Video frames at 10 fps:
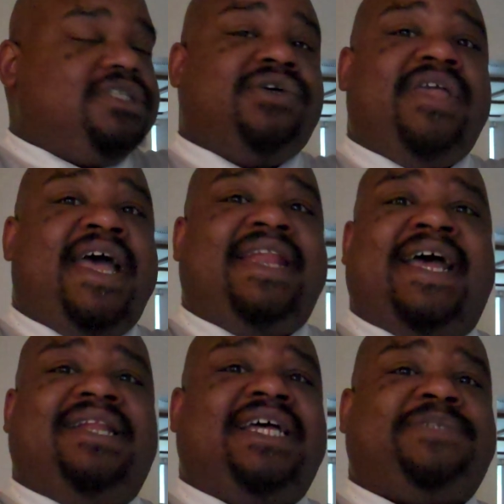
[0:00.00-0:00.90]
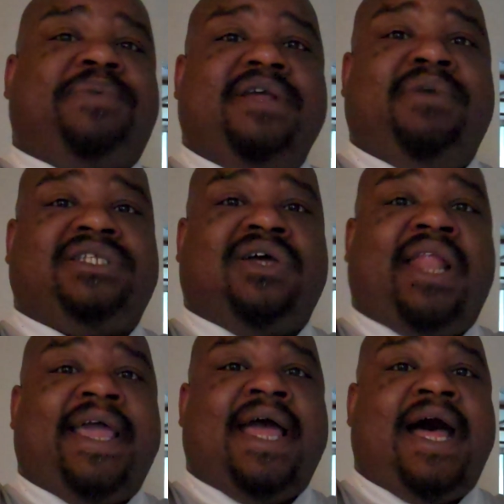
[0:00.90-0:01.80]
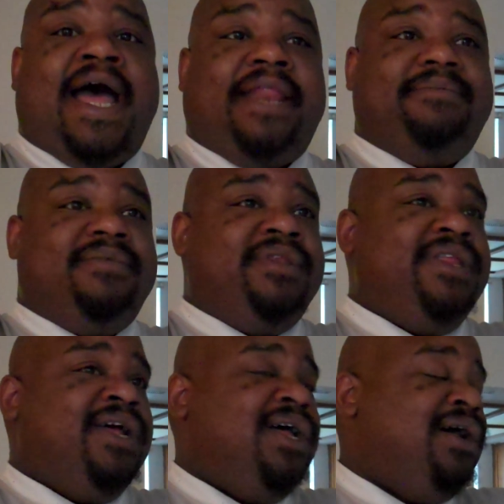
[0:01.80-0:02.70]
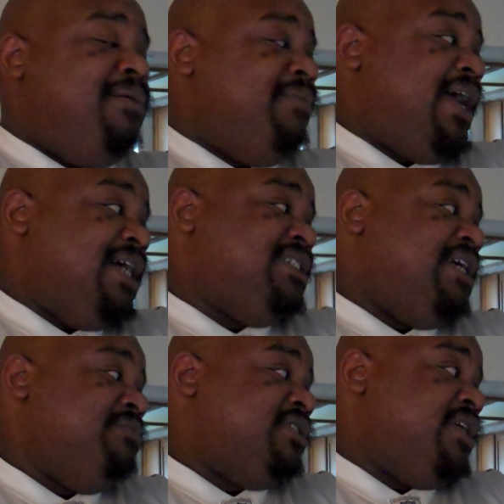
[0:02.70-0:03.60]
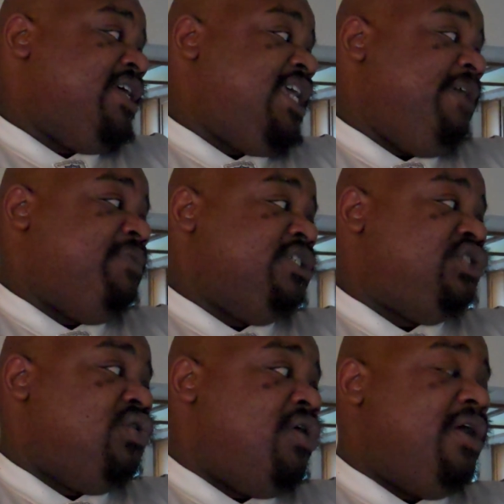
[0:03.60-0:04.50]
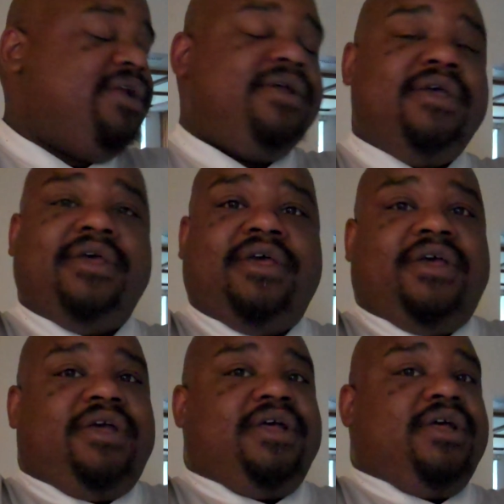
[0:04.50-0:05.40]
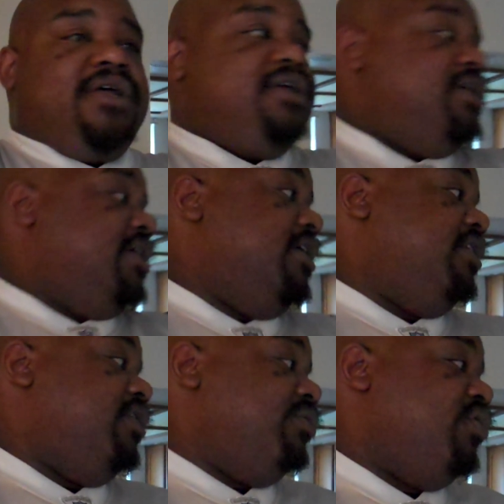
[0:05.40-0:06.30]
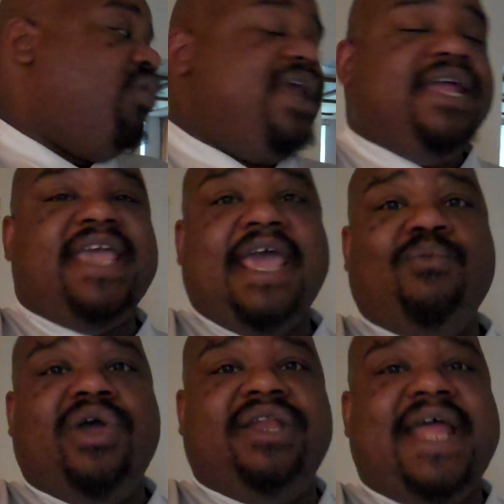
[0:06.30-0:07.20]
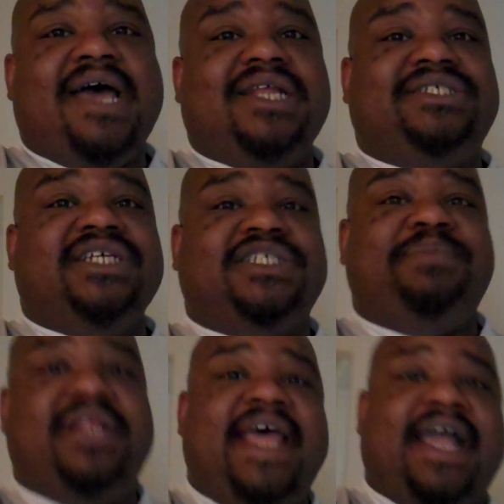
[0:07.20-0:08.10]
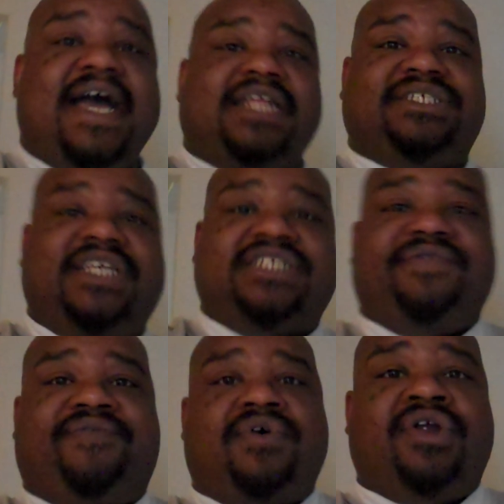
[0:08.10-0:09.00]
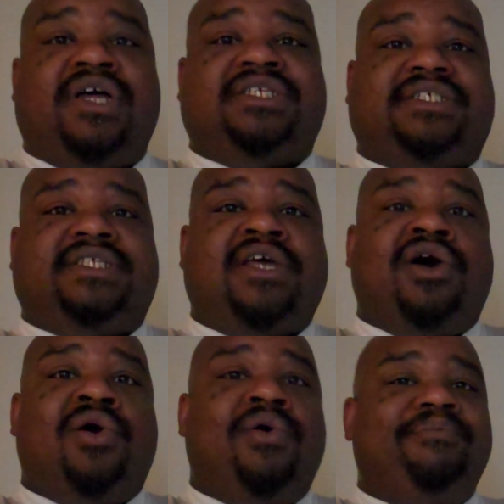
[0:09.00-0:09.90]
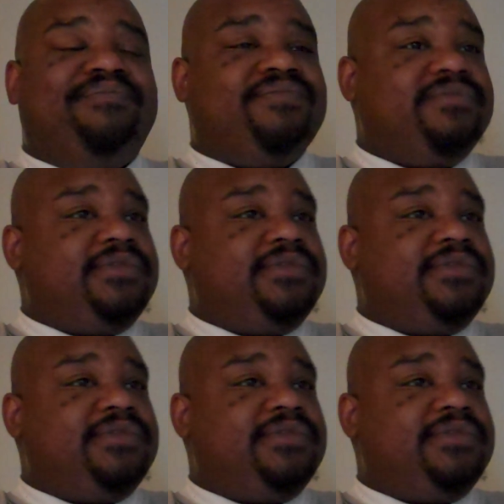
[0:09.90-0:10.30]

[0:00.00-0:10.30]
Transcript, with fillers: so yeah, that that's pretty much all I got. Um, like I said, I'm just gonna keep this short. The, the way the game went down has just been that kind of season for us. So